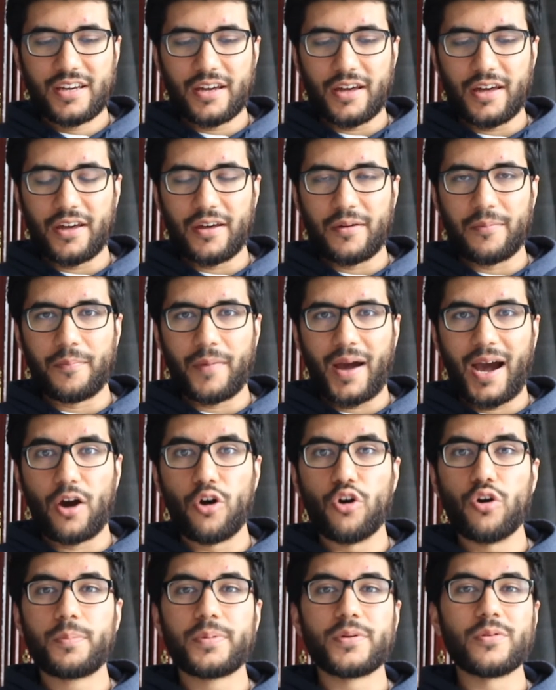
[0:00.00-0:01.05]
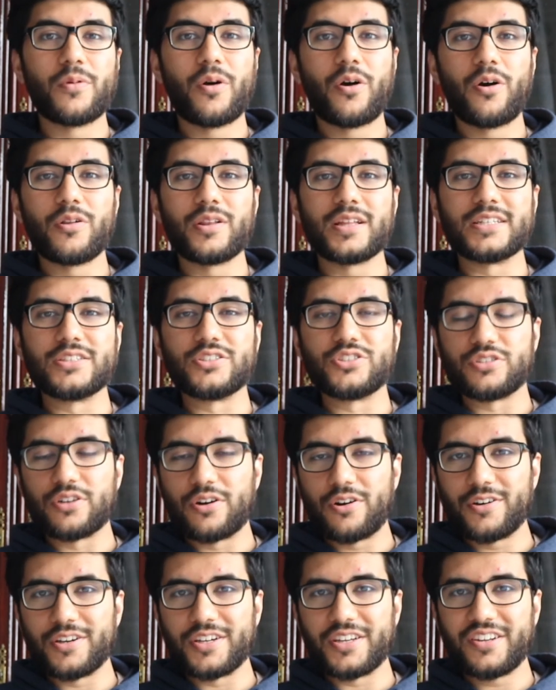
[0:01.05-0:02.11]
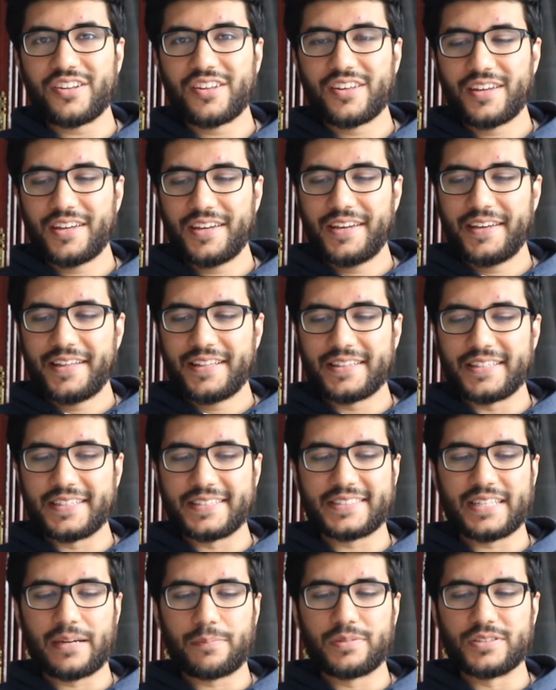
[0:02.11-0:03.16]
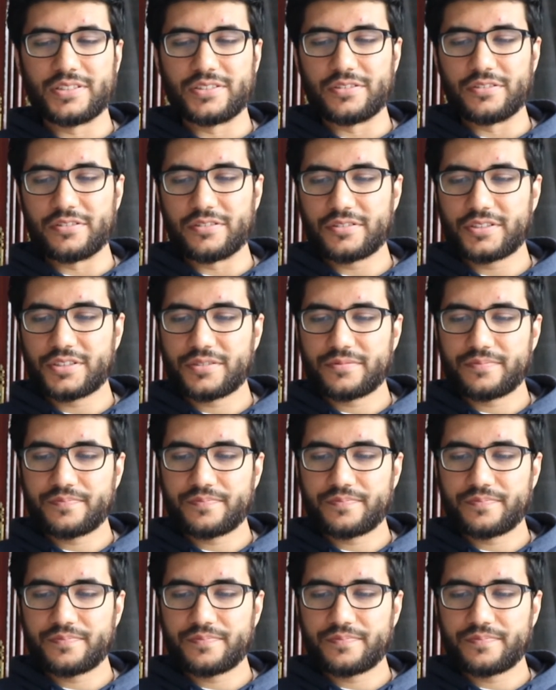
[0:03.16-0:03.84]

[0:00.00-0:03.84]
I hope you all enjoyed this episode.